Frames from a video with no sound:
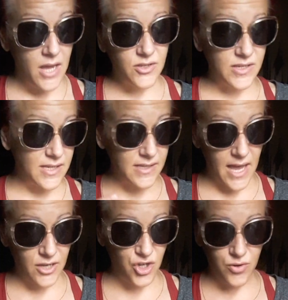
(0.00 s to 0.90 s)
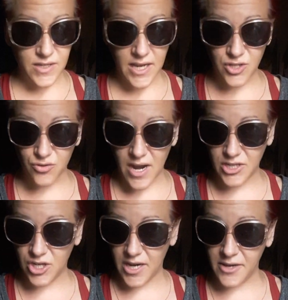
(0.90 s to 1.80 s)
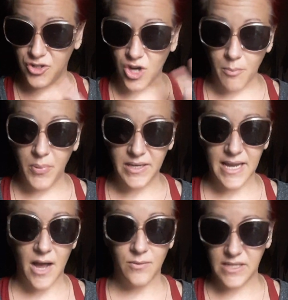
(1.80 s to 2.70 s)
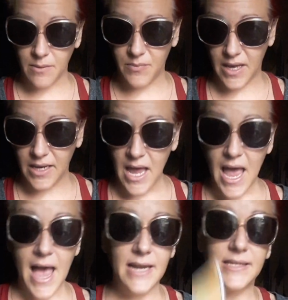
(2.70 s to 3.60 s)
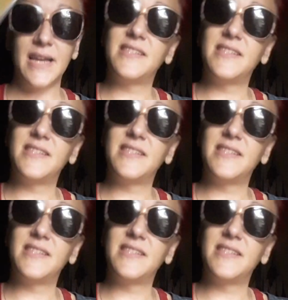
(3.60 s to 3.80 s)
So this is like choosing a direction and jumping down something, and it's like